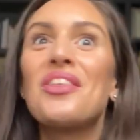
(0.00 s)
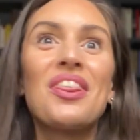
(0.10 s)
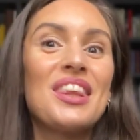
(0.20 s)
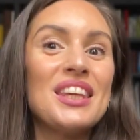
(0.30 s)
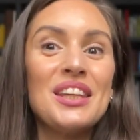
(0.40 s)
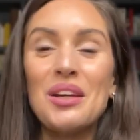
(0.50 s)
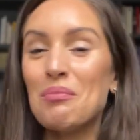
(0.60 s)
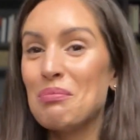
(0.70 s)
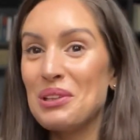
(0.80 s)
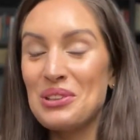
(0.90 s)
the
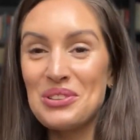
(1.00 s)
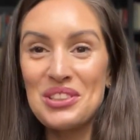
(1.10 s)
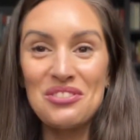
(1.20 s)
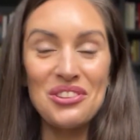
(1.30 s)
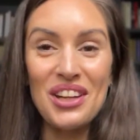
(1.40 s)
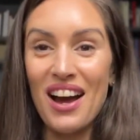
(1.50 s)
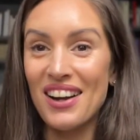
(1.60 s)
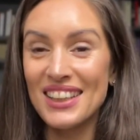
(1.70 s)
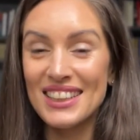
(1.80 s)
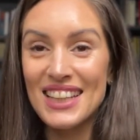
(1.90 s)
beautiful
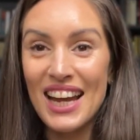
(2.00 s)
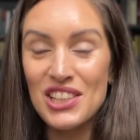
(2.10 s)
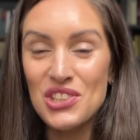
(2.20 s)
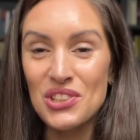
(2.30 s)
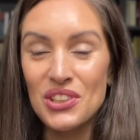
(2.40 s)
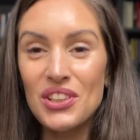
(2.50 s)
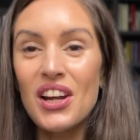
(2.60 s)
architecture,